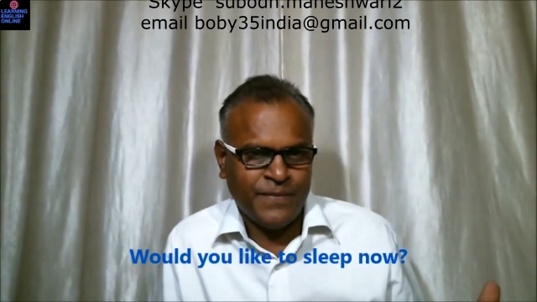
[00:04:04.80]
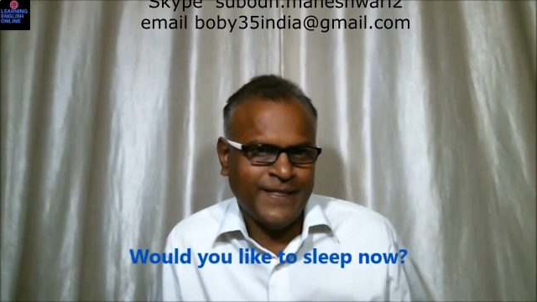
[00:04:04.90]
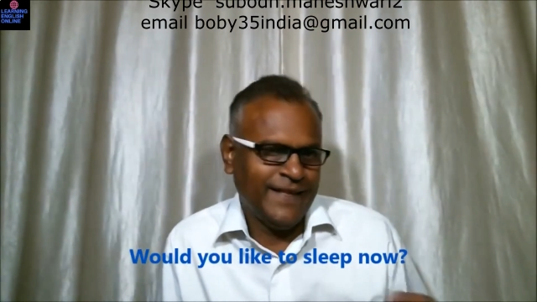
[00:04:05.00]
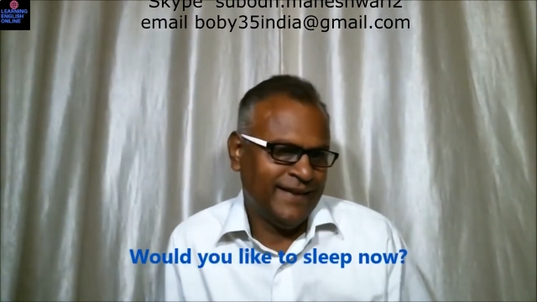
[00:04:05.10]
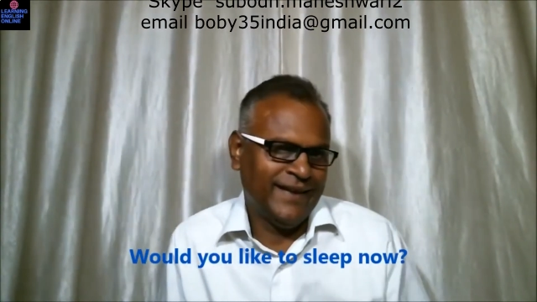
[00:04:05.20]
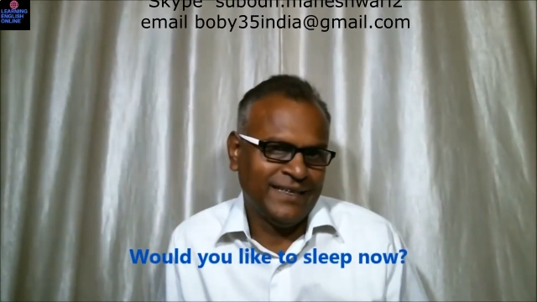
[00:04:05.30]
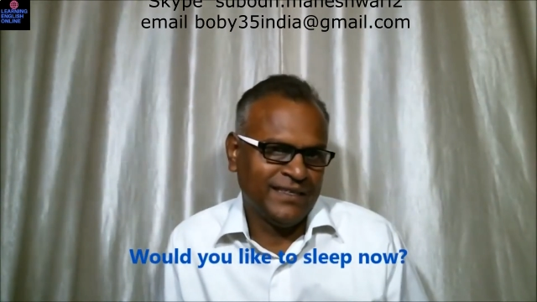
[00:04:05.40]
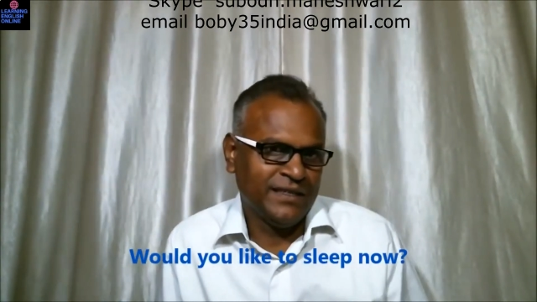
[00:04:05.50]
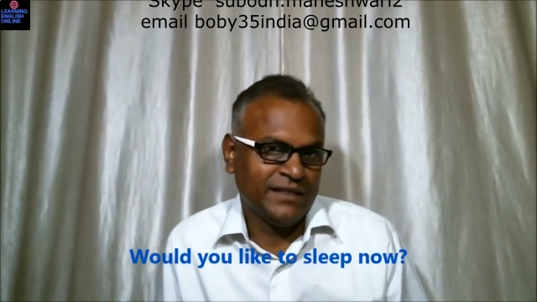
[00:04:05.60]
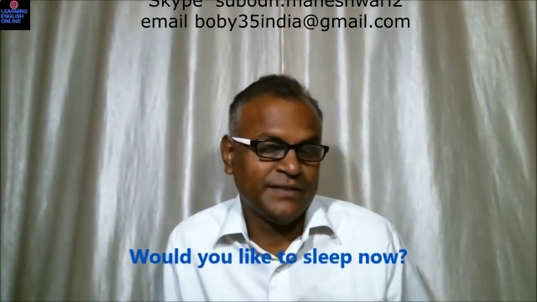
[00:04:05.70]
Like
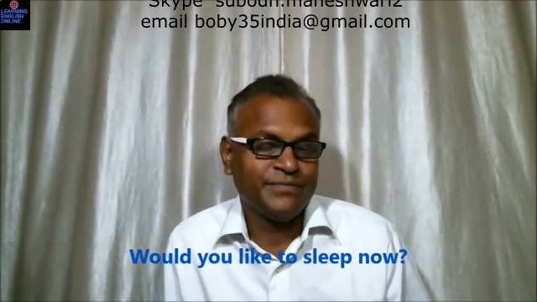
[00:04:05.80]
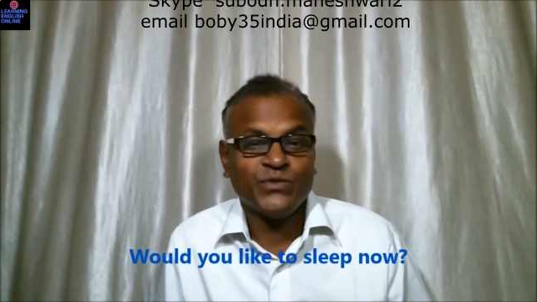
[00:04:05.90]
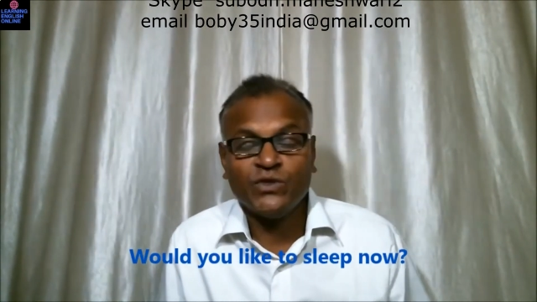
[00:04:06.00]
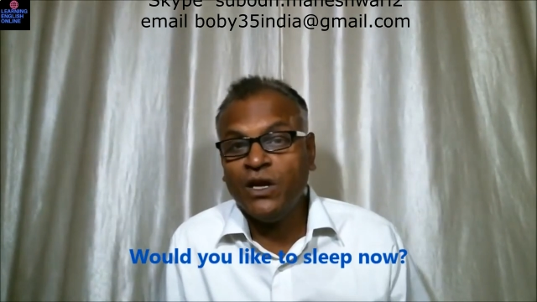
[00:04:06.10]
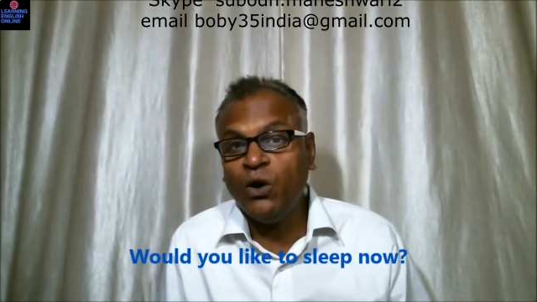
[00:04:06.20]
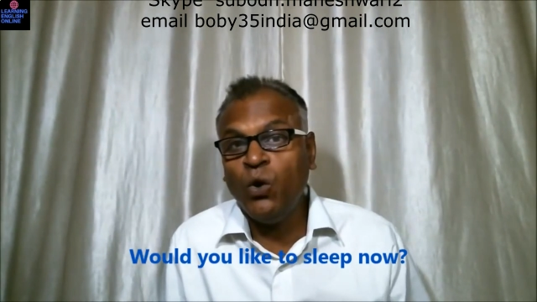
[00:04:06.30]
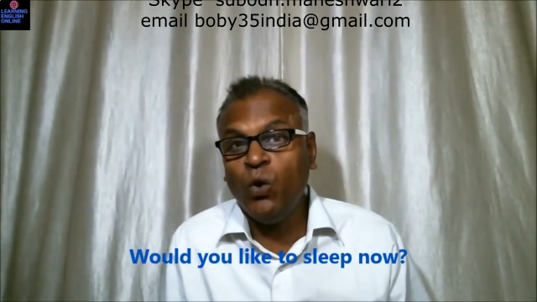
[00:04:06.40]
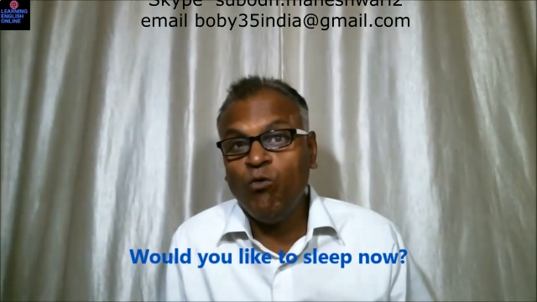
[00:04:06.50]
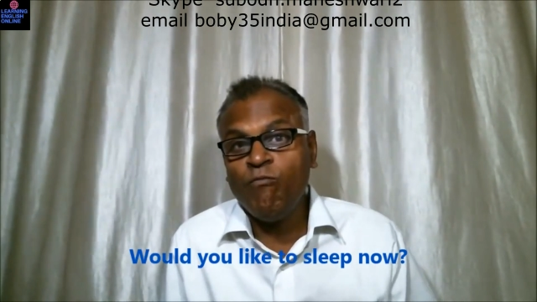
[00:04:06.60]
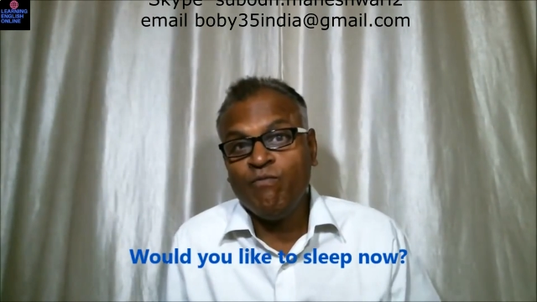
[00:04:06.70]
this. Now
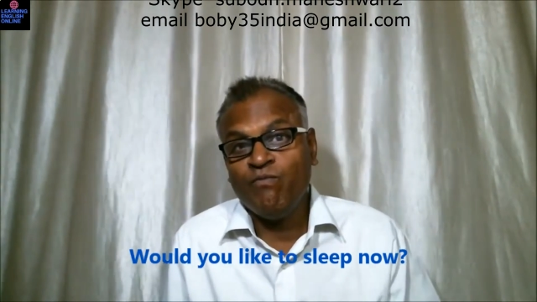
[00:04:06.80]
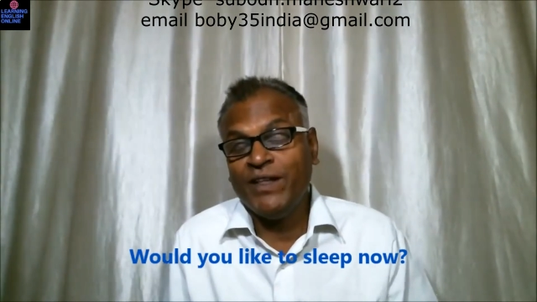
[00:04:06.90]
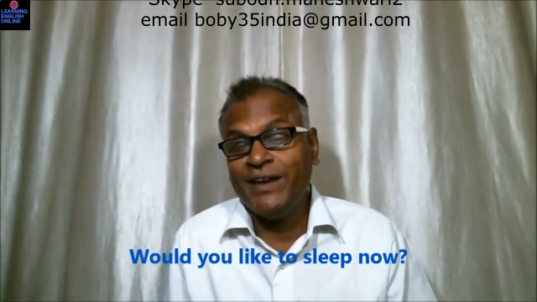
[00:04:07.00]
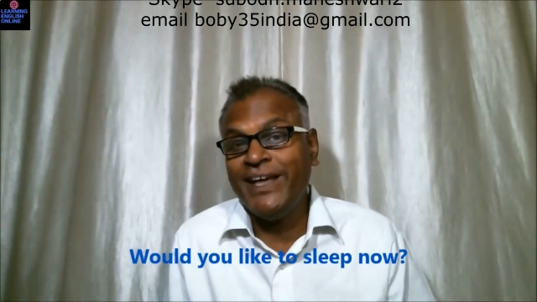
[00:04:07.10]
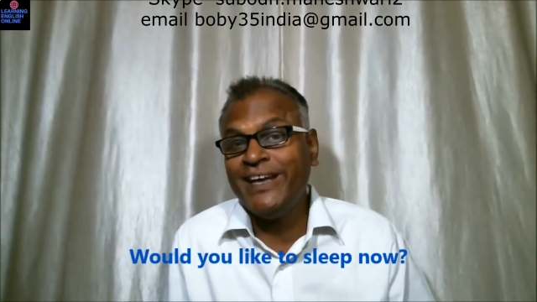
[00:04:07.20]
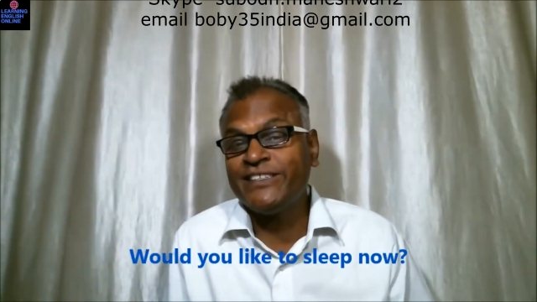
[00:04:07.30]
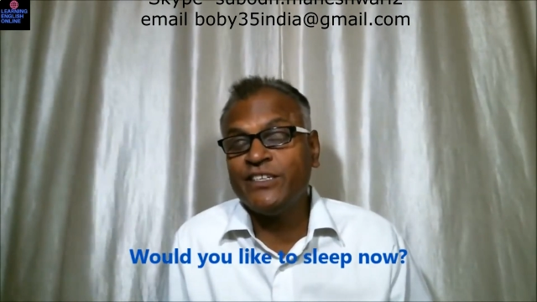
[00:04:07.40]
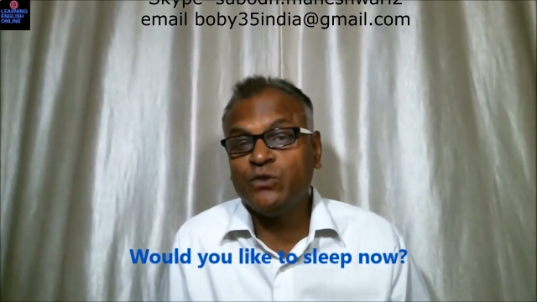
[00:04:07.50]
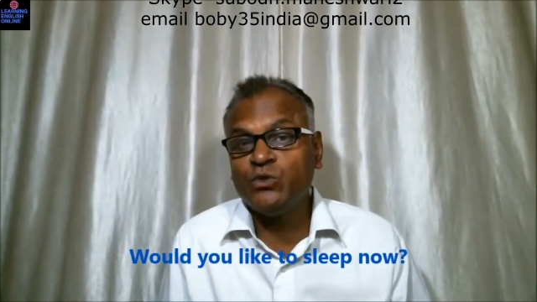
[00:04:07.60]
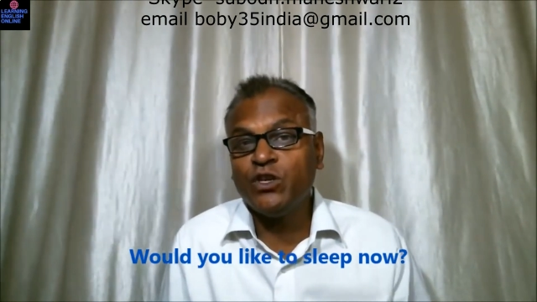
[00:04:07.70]
the next
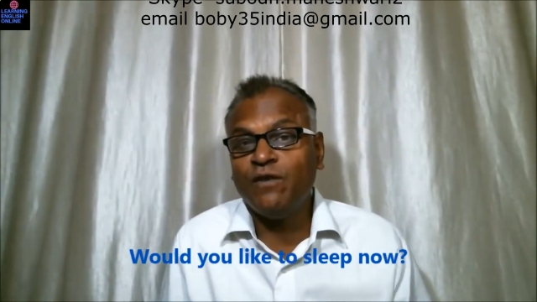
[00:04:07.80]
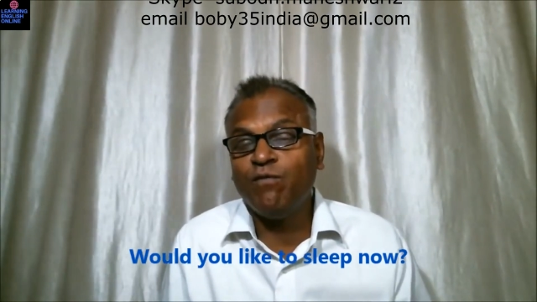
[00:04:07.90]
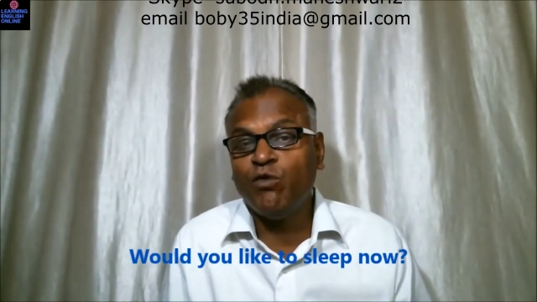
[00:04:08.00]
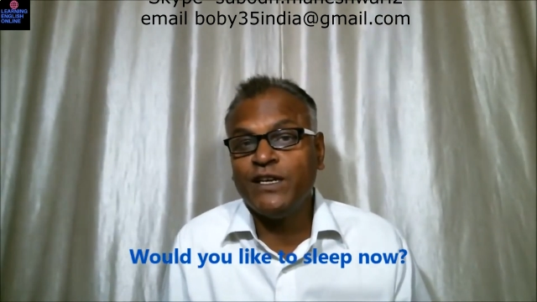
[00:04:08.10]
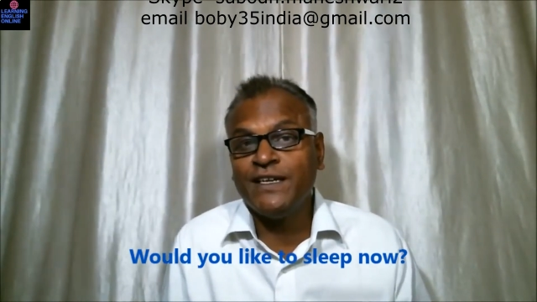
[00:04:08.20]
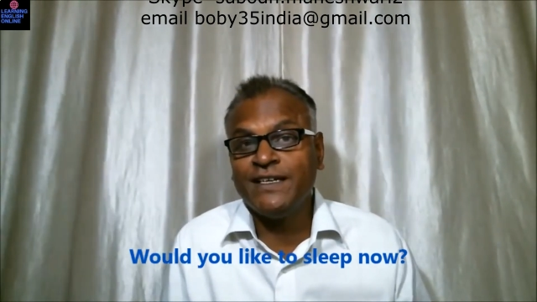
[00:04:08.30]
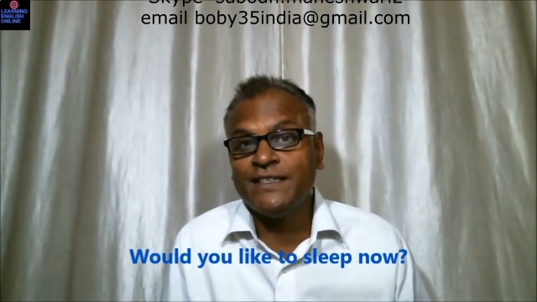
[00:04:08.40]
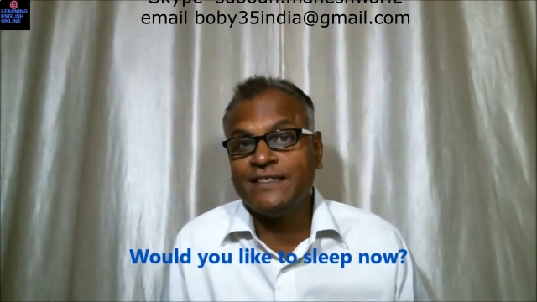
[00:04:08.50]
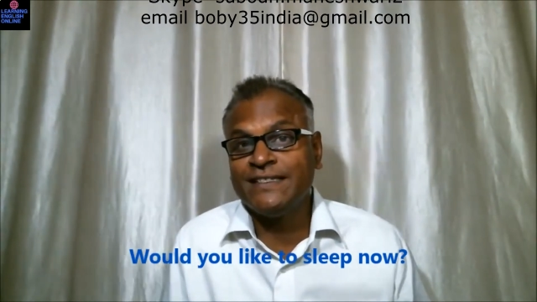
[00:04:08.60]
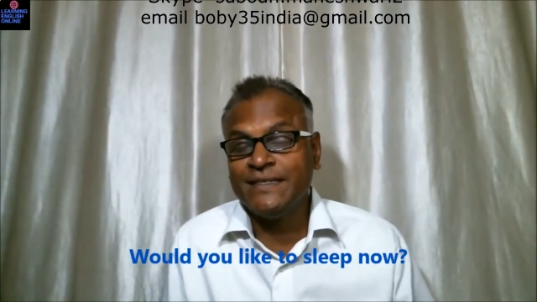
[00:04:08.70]
use of would is